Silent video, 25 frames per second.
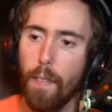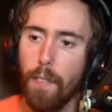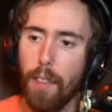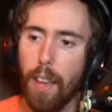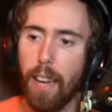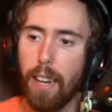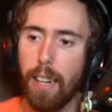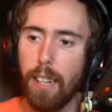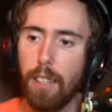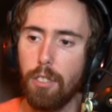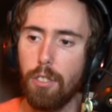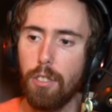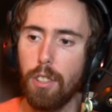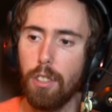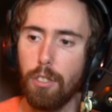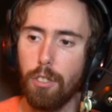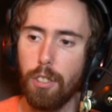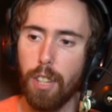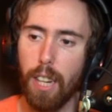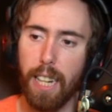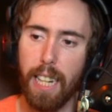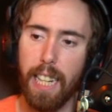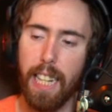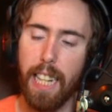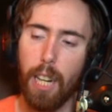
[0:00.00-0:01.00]
And it's the
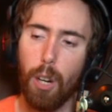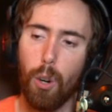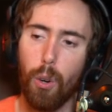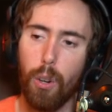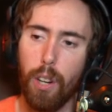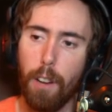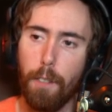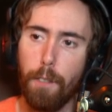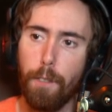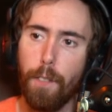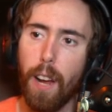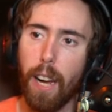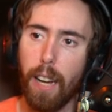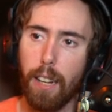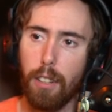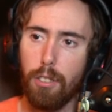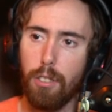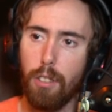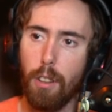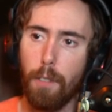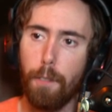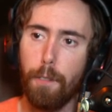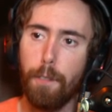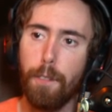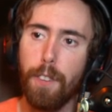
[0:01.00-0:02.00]
secondary effects,
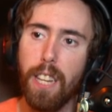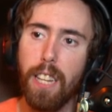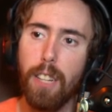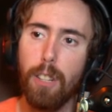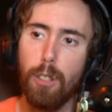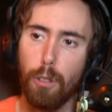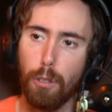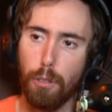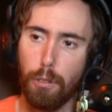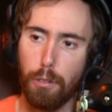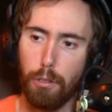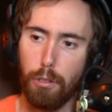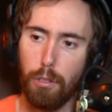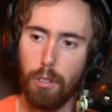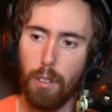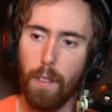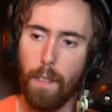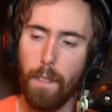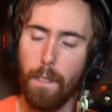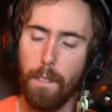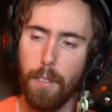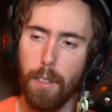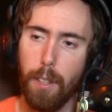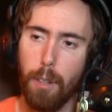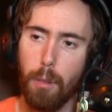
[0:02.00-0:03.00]
the feels,
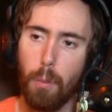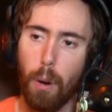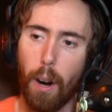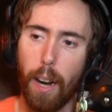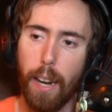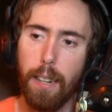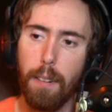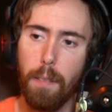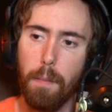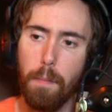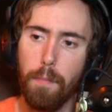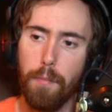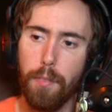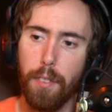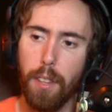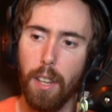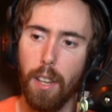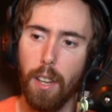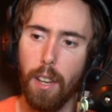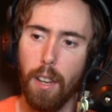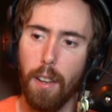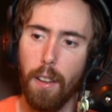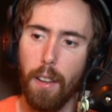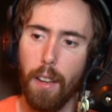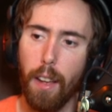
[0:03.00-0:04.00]
right?
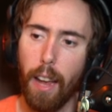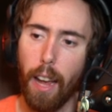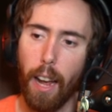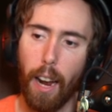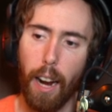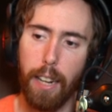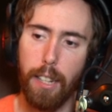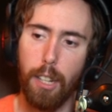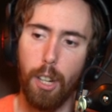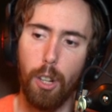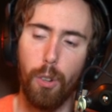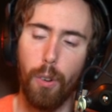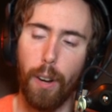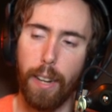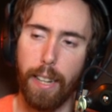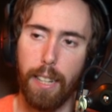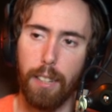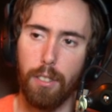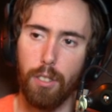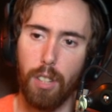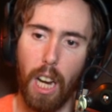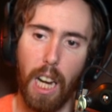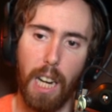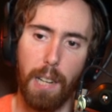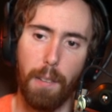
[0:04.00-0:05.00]
And I know like
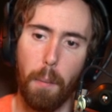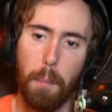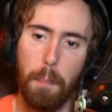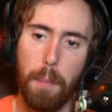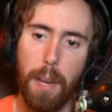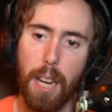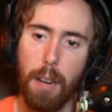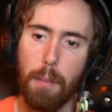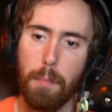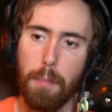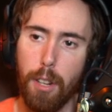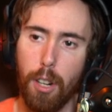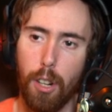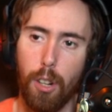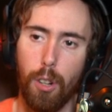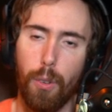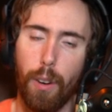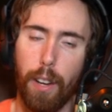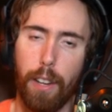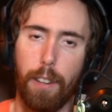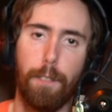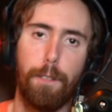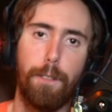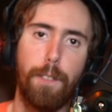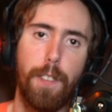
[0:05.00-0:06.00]
it's kind of a meme, you know,
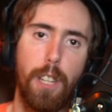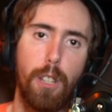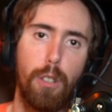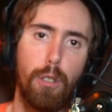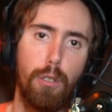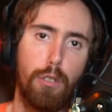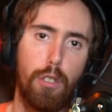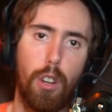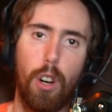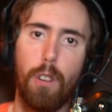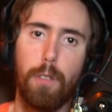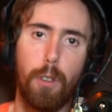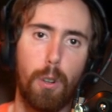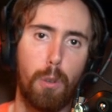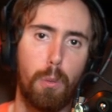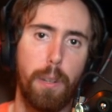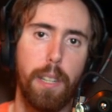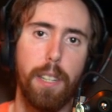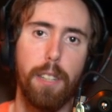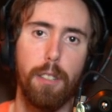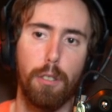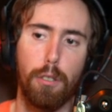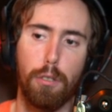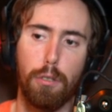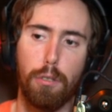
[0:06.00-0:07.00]
like feels over
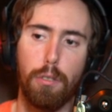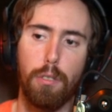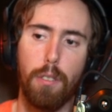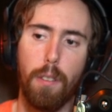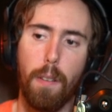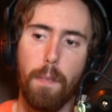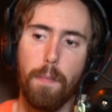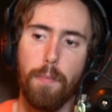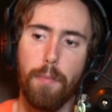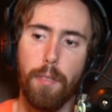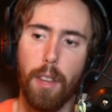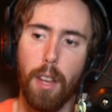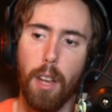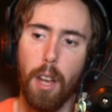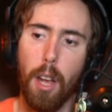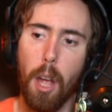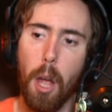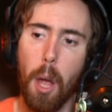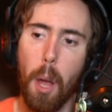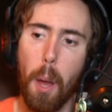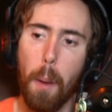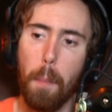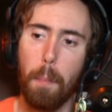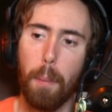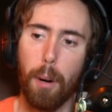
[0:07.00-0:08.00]
reals.
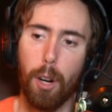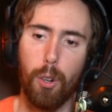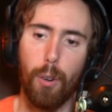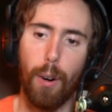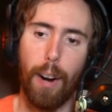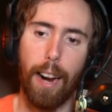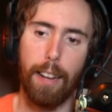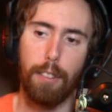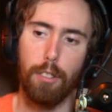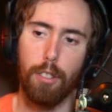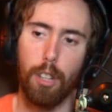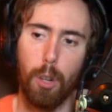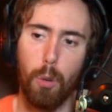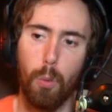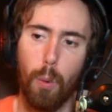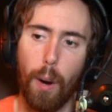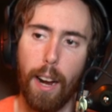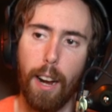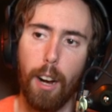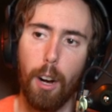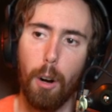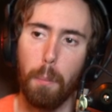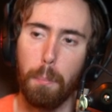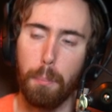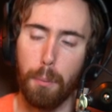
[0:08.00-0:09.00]
But Classic
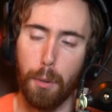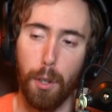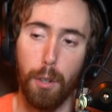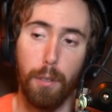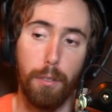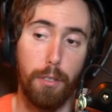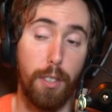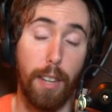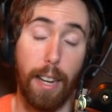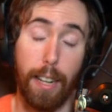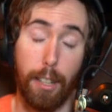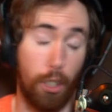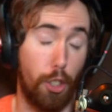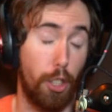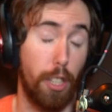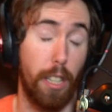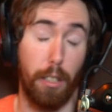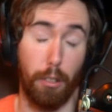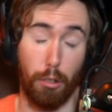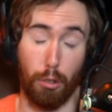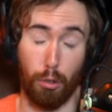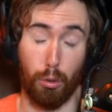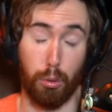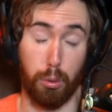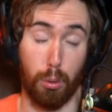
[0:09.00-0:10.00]
WoW proves that shit
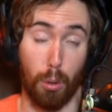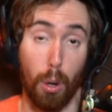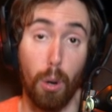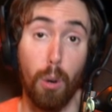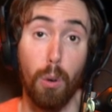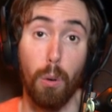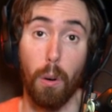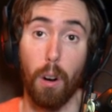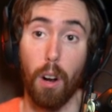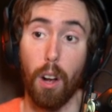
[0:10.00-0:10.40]
is true.